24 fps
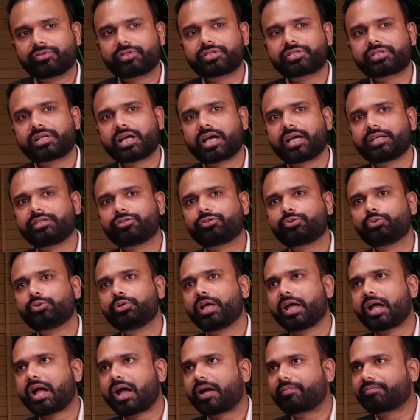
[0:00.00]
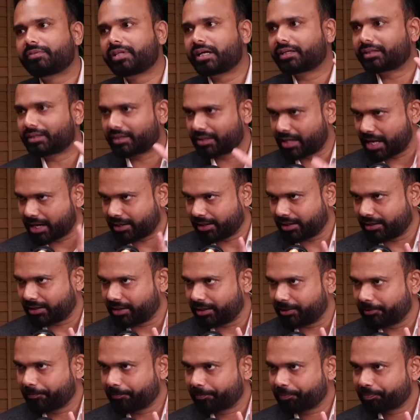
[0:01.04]
First, I should have that
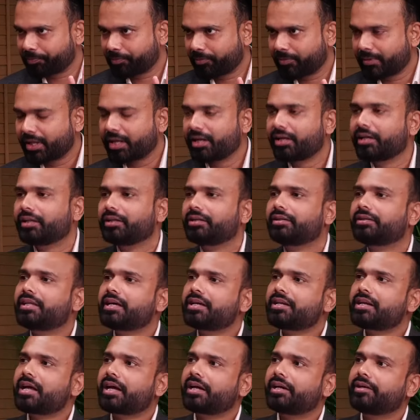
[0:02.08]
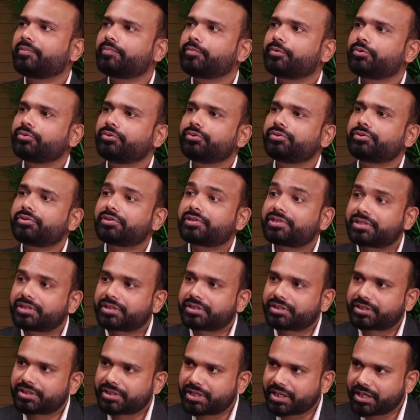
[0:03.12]
clarity. Then I have to
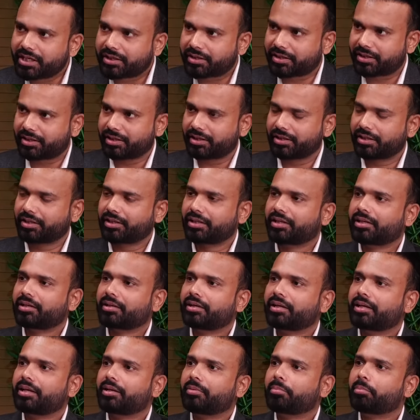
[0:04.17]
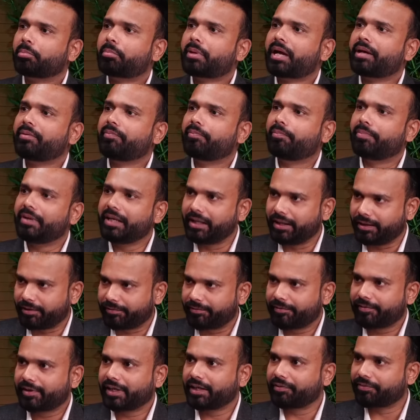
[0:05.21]
check my
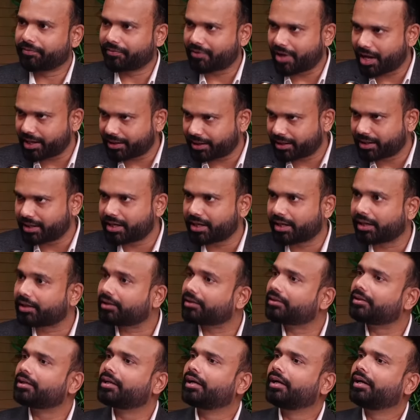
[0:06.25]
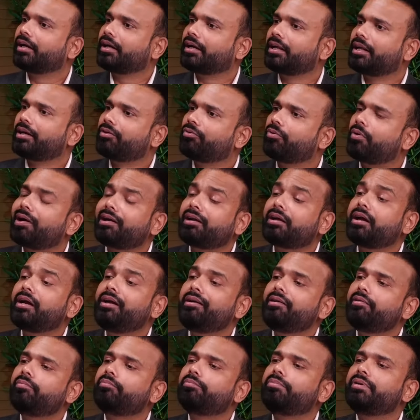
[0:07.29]
belief if I can, like what
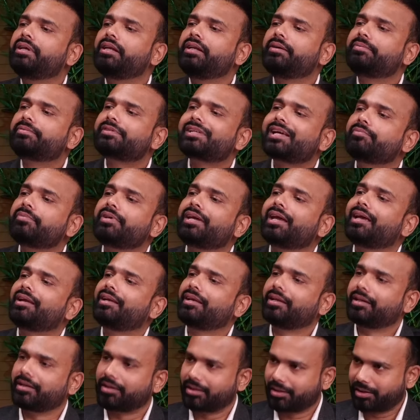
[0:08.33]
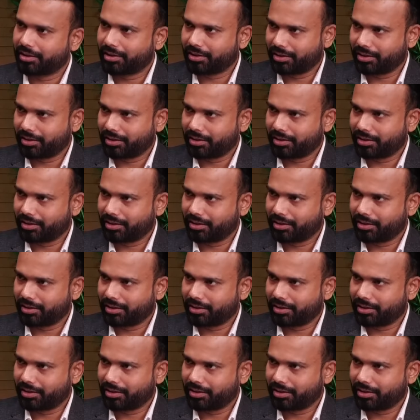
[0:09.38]
kind of beliefs I'm carrying